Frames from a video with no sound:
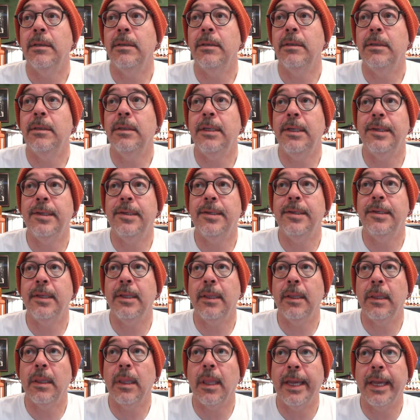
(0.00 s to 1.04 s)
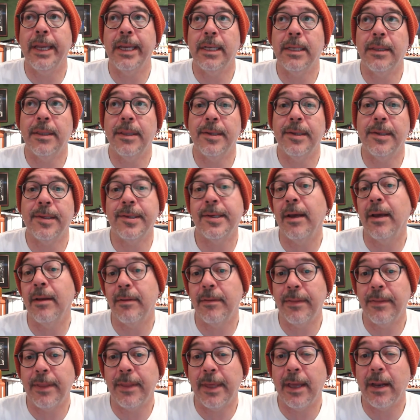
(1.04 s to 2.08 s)
D C liked the sound
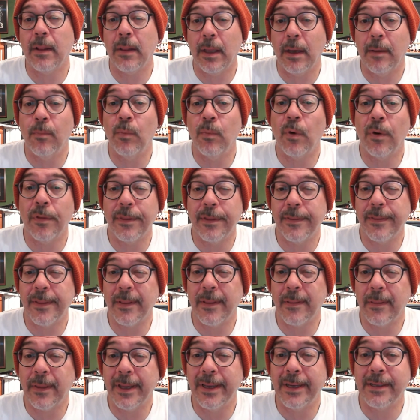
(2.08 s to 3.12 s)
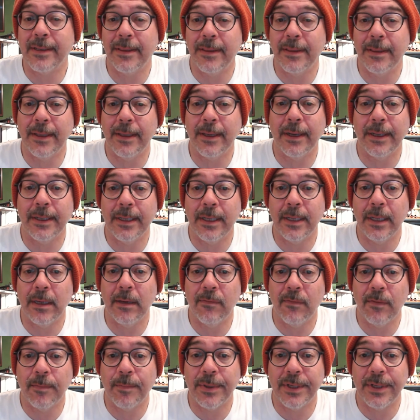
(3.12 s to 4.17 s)
of that a lot more than they liked the idea
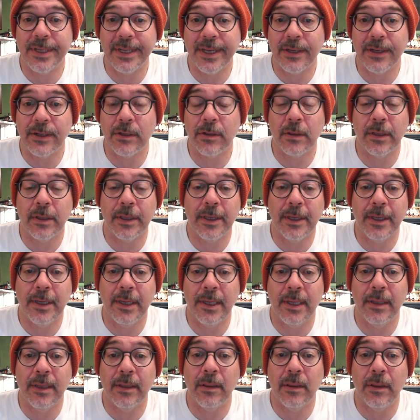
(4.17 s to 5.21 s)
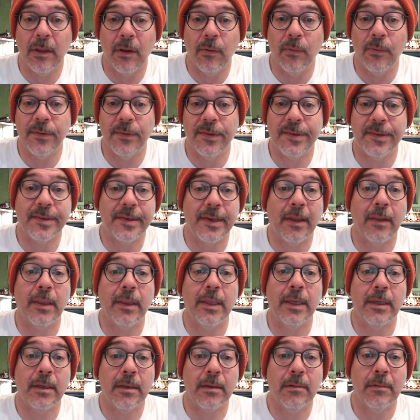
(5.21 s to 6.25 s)
of a potentially
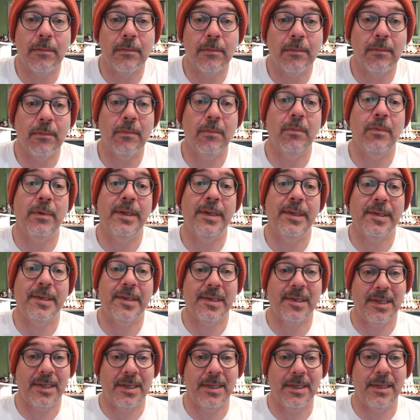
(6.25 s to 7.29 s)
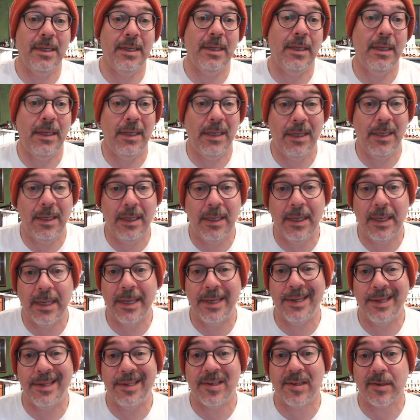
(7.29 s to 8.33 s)
low-selling,
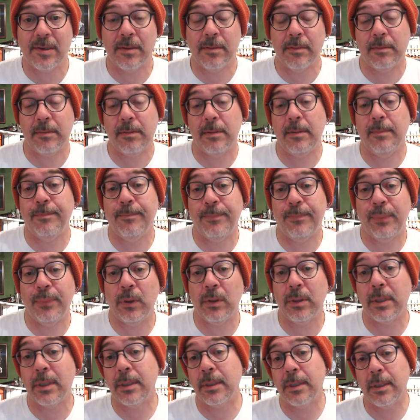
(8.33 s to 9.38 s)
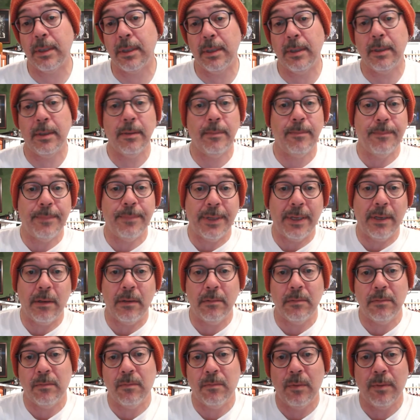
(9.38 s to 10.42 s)
risky-isk book
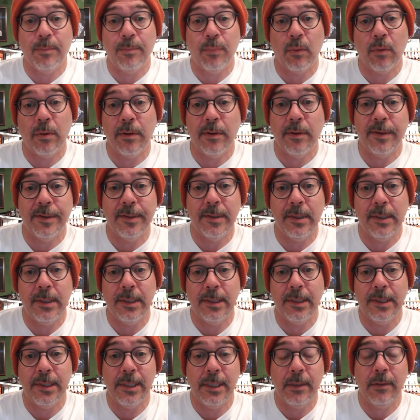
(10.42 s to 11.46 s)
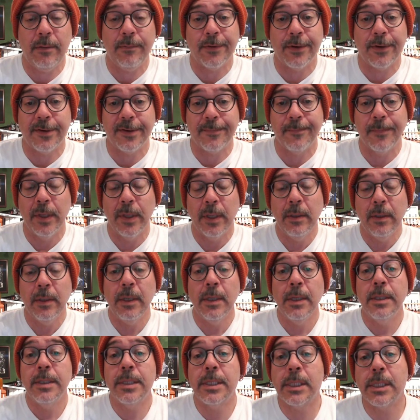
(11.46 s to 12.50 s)
about reporters in the D C universe.
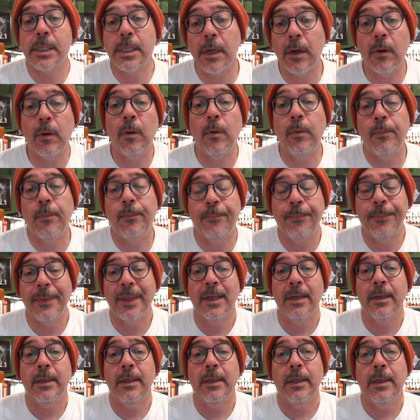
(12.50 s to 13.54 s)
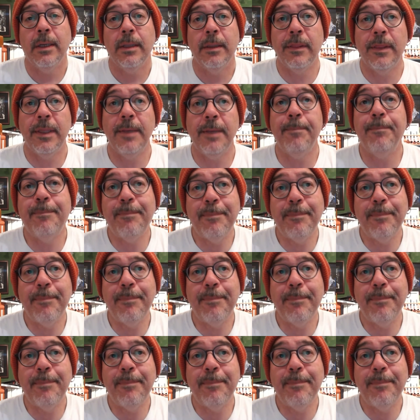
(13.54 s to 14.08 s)
So the,